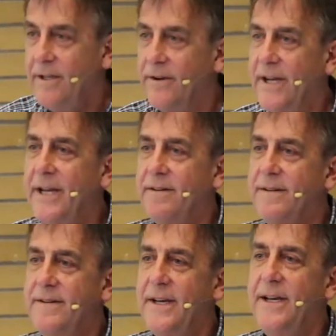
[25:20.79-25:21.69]
You can't
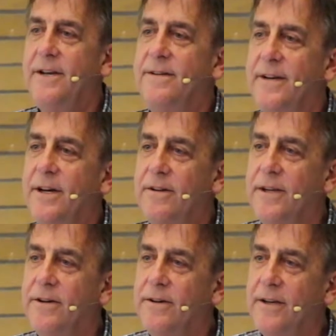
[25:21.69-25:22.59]
just say, here's a
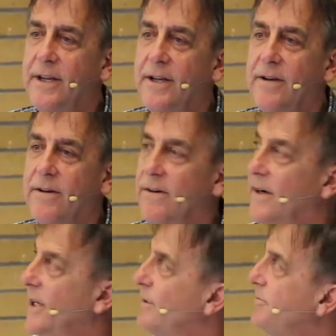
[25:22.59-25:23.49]
healthy cookie,
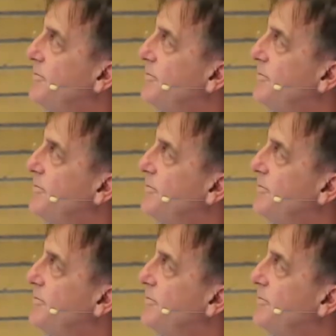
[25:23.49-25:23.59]
right?